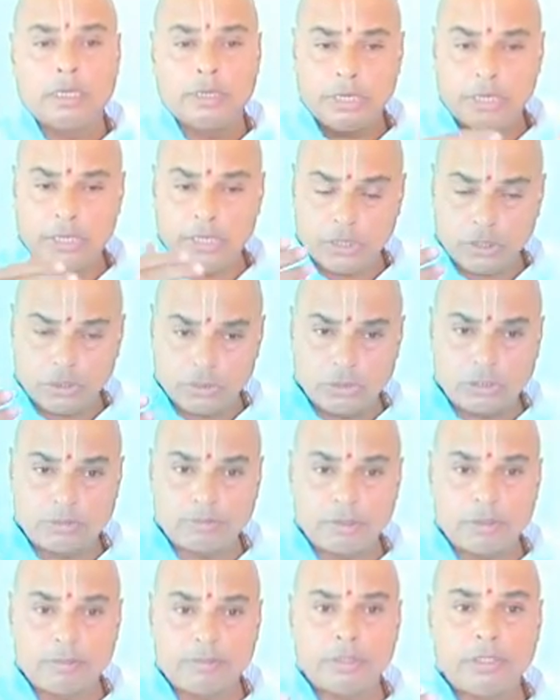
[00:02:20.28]
reading
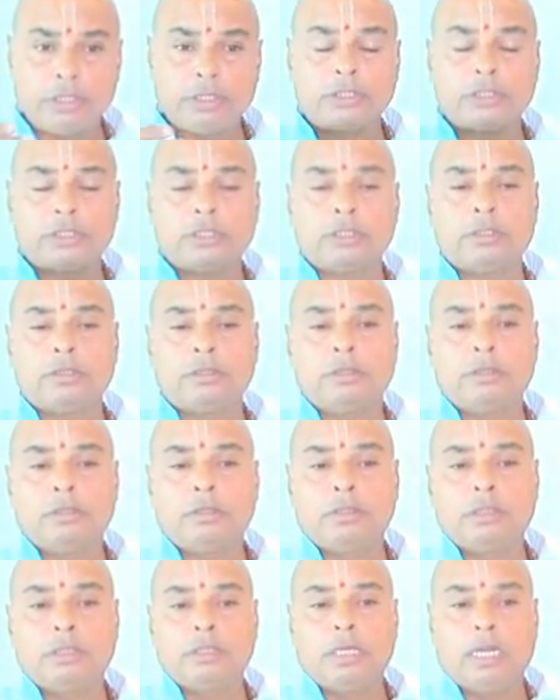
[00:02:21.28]
newspapers,
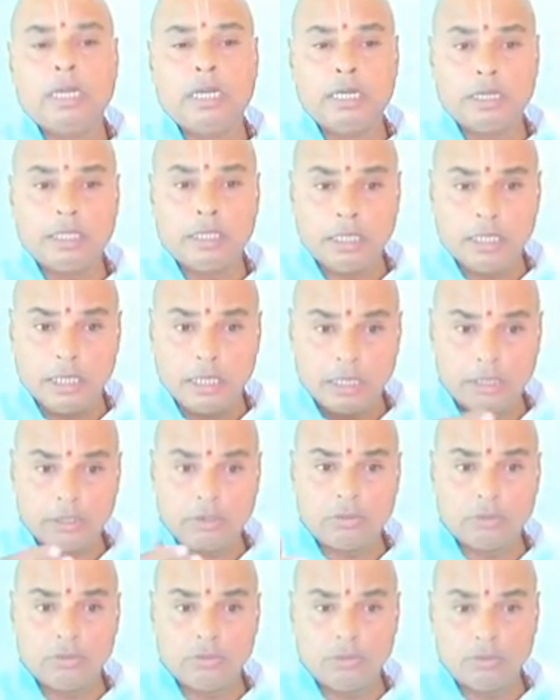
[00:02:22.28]
and
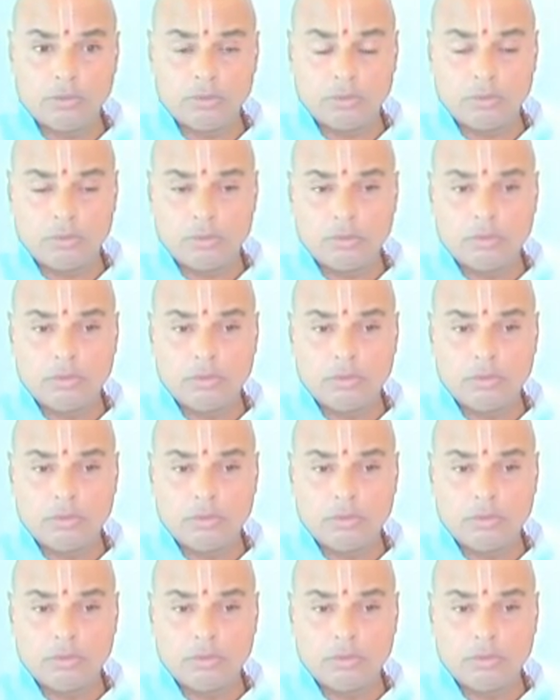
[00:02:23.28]
hearing to